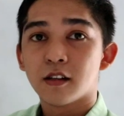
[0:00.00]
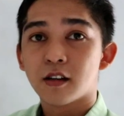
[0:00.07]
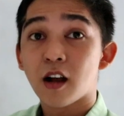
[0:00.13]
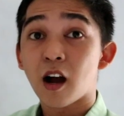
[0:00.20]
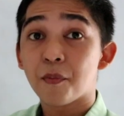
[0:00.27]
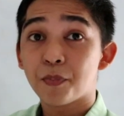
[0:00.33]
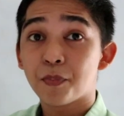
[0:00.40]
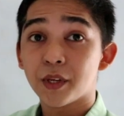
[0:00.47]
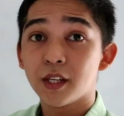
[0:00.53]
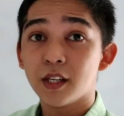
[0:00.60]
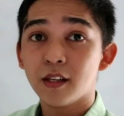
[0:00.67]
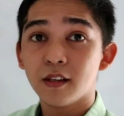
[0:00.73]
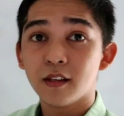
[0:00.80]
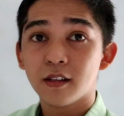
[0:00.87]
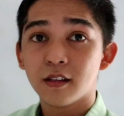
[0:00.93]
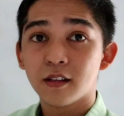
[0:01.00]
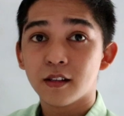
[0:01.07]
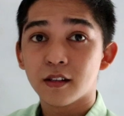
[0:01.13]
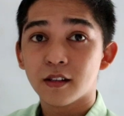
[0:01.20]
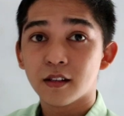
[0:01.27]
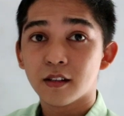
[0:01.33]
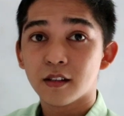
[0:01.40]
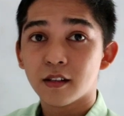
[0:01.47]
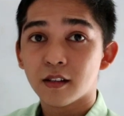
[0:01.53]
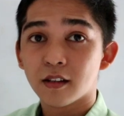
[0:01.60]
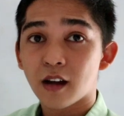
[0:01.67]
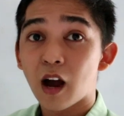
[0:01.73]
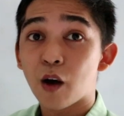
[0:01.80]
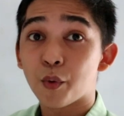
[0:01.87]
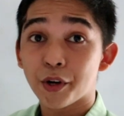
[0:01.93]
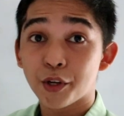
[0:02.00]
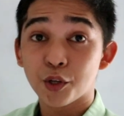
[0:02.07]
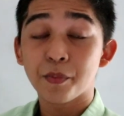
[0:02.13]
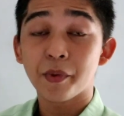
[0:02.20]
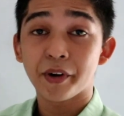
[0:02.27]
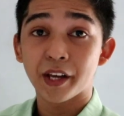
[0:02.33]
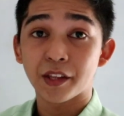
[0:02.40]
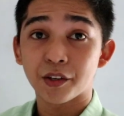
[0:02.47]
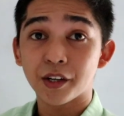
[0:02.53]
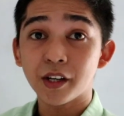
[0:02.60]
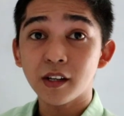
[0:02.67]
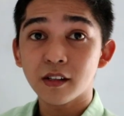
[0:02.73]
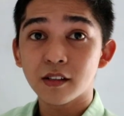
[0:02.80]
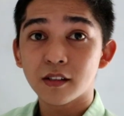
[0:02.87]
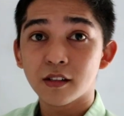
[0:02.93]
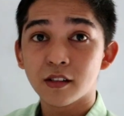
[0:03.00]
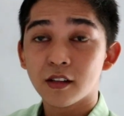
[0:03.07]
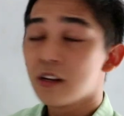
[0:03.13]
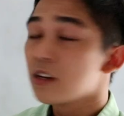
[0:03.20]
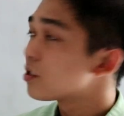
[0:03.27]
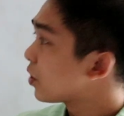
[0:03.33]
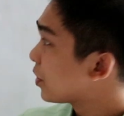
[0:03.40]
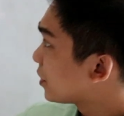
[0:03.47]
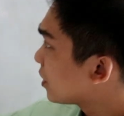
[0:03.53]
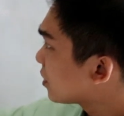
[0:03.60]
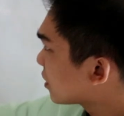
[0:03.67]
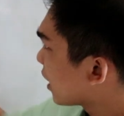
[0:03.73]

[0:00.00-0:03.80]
copy our numerator. So in this